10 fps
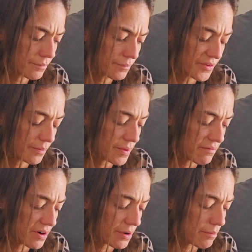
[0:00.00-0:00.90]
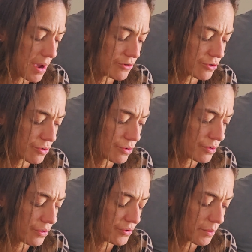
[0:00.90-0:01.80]
something very
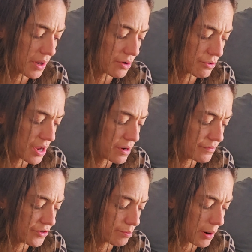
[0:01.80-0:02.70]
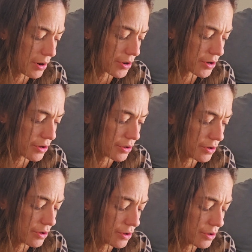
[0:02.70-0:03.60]
magical, some kind of creative spark.
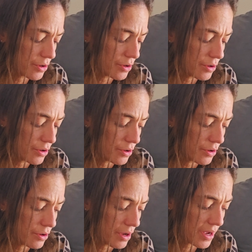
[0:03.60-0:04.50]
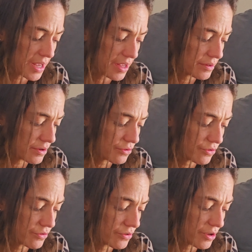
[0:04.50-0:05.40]
Again,
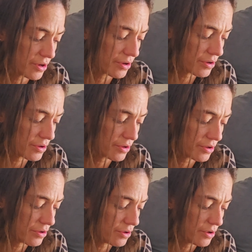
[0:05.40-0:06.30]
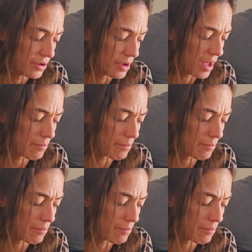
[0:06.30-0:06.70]
there's a